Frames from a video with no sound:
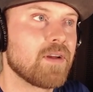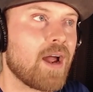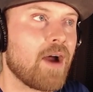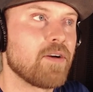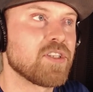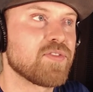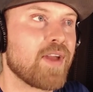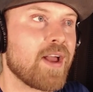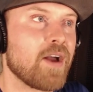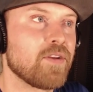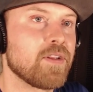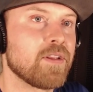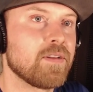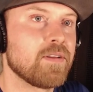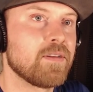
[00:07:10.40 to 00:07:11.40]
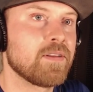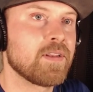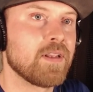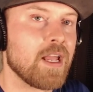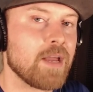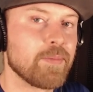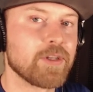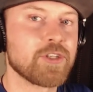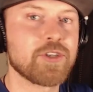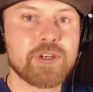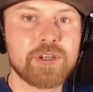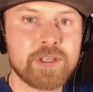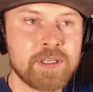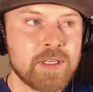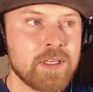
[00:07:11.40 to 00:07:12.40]
I always found it
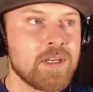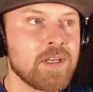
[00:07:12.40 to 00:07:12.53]
immature.